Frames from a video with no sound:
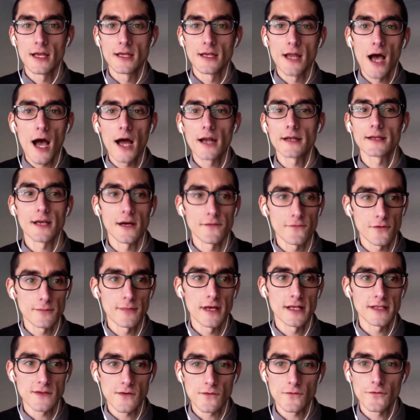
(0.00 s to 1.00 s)
non
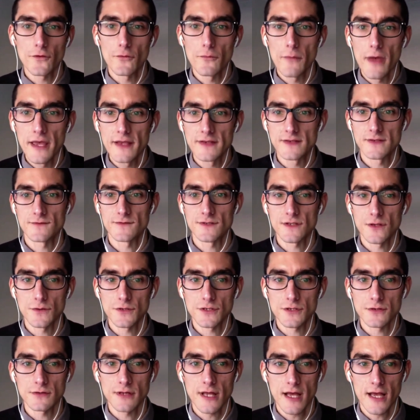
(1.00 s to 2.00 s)
governmental domains of
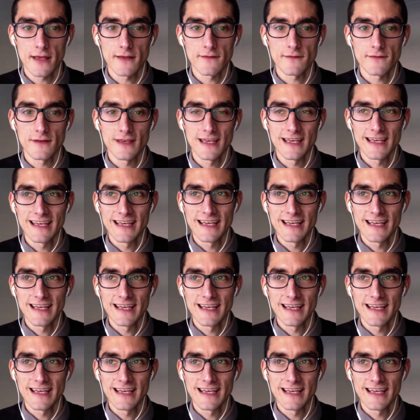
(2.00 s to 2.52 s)
social life.